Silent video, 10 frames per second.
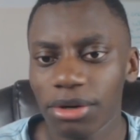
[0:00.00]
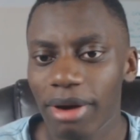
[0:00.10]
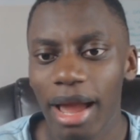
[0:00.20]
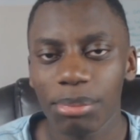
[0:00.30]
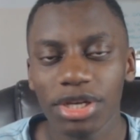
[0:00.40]

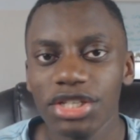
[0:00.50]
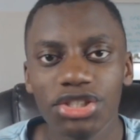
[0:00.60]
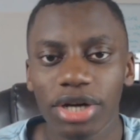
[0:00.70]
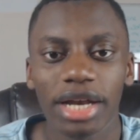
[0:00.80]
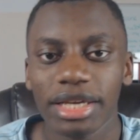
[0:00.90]
crap and he's
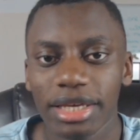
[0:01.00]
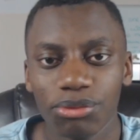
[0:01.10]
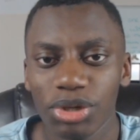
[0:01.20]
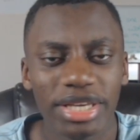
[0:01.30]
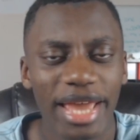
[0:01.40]
trying to
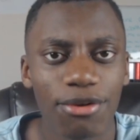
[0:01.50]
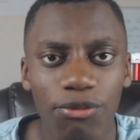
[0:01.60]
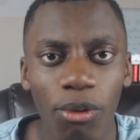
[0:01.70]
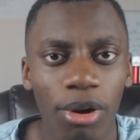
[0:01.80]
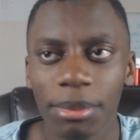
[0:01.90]
regain
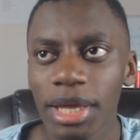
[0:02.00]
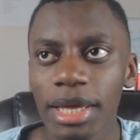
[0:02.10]
form.